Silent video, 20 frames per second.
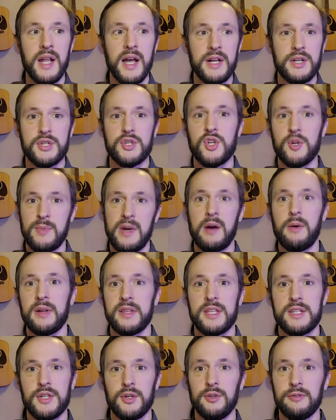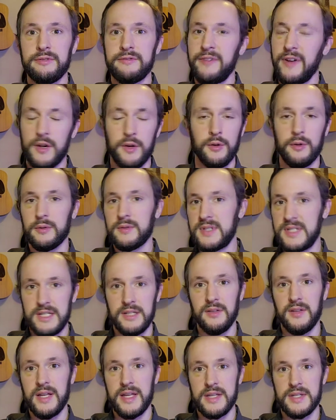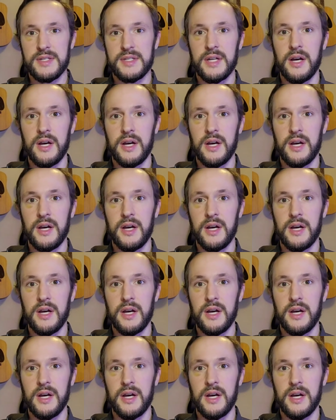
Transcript: not sure about what this whole funnel deal is.